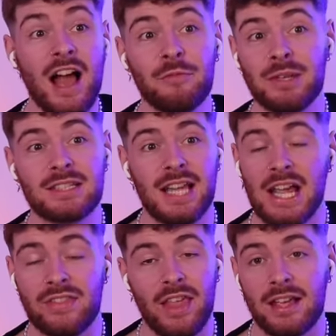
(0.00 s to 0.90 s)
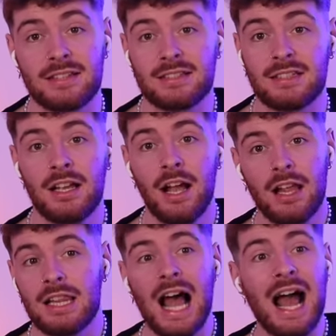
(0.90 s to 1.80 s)
I've been saying this.
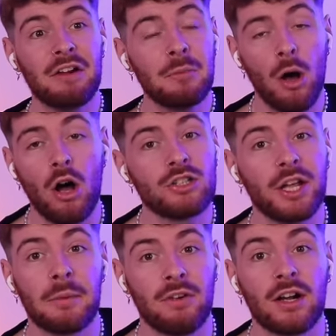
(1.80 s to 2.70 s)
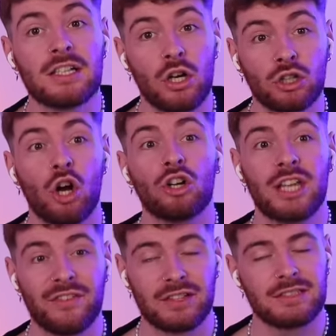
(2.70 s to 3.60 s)
Like, Harry Potter, don't get me wrong, he's got
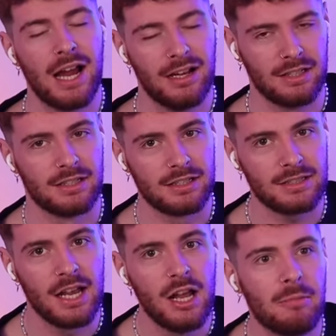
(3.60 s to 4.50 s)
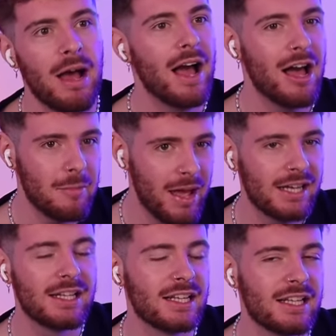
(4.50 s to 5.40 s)
God-given talent. But
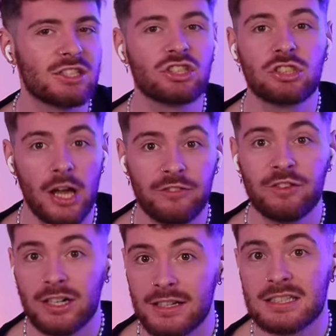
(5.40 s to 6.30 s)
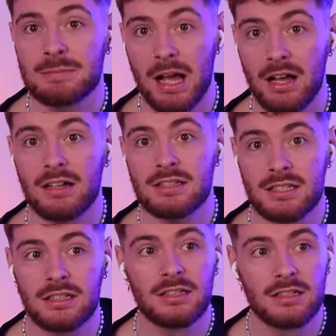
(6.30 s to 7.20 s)
Hermione is so fucking smart.